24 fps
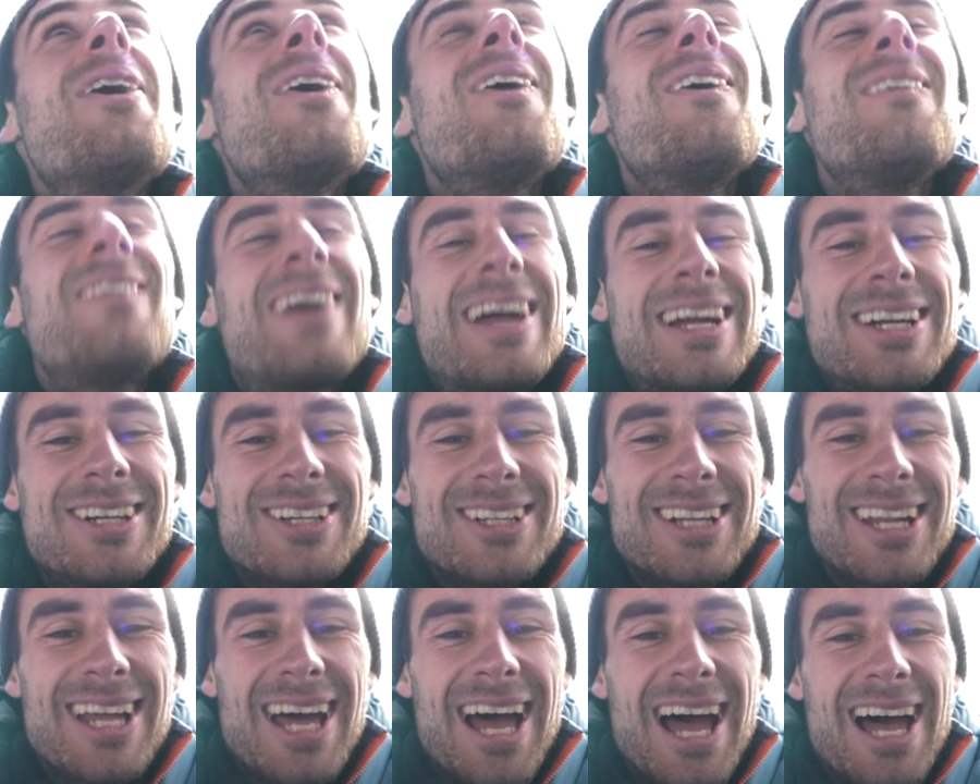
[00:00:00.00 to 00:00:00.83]
Oh my
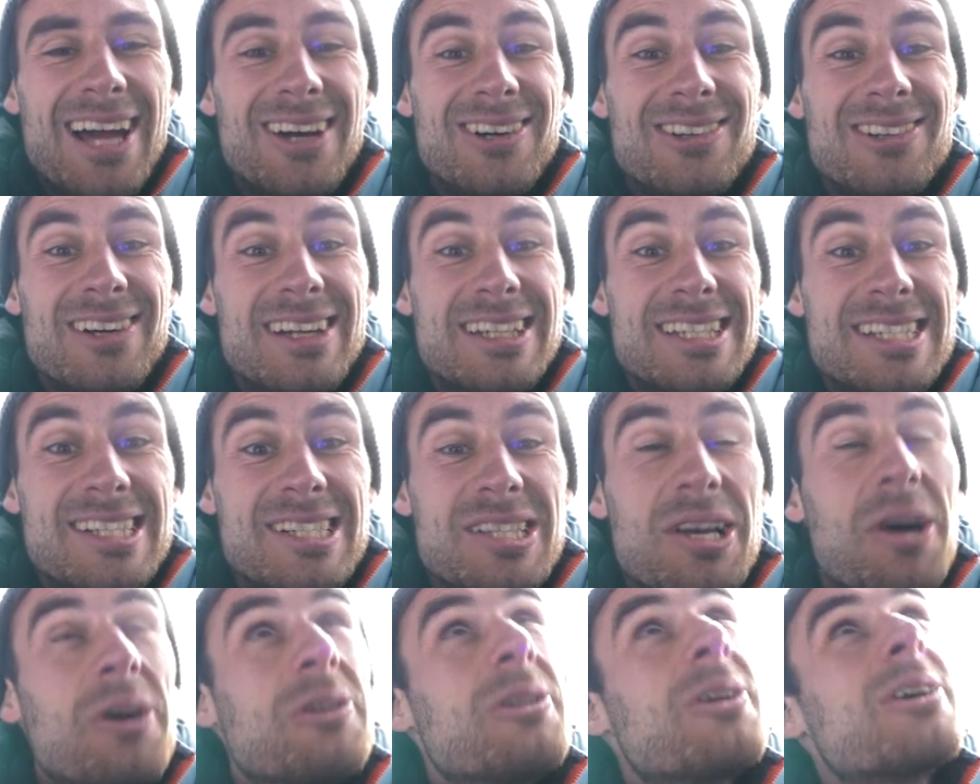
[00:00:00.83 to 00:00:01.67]
god, I already
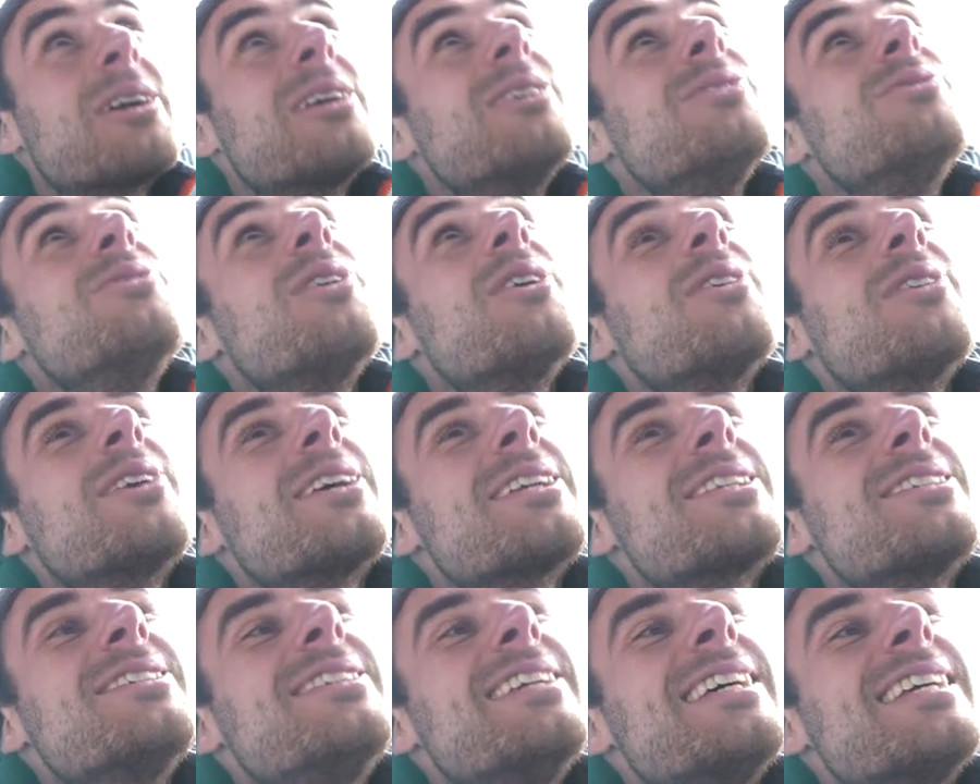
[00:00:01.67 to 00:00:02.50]
so looking forward to